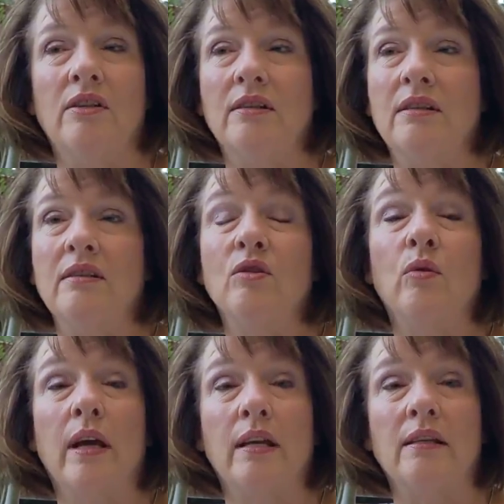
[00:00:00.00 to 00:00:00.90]
This is
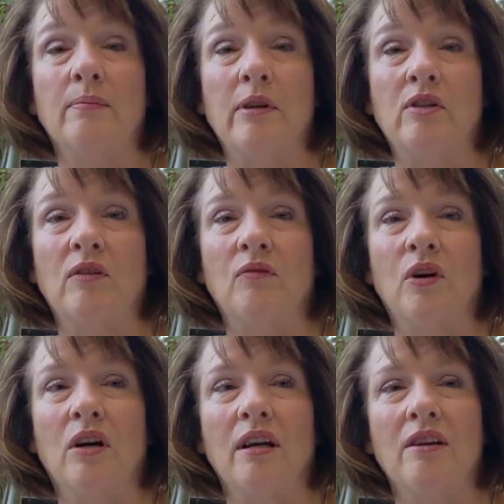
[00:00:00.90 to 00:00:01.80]
great, especially
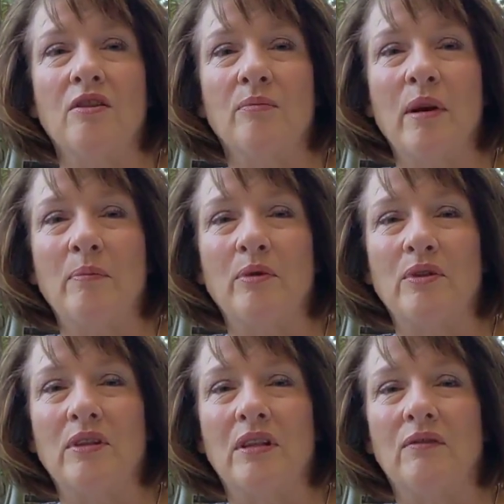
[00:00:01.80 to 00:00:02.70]
for our younger
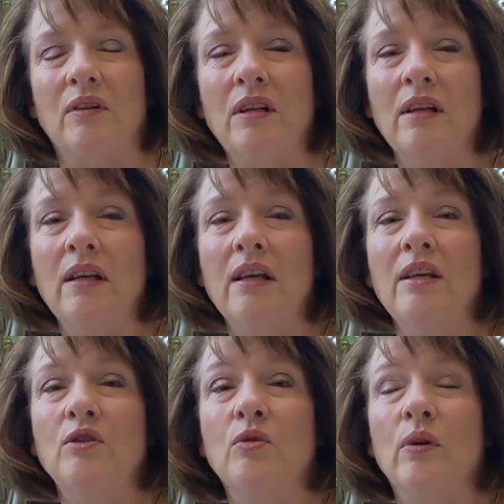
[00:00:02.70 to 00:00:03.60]
members that have
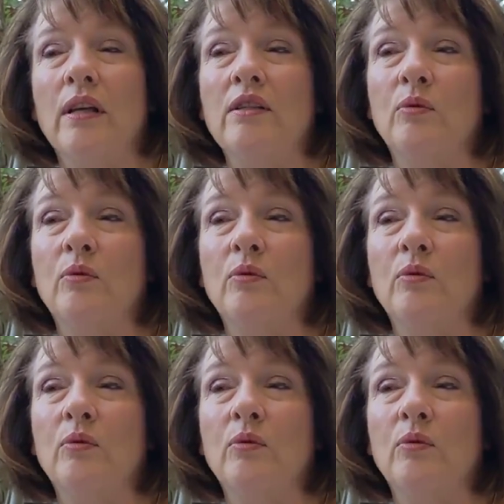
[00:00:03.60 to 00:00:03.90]
joined.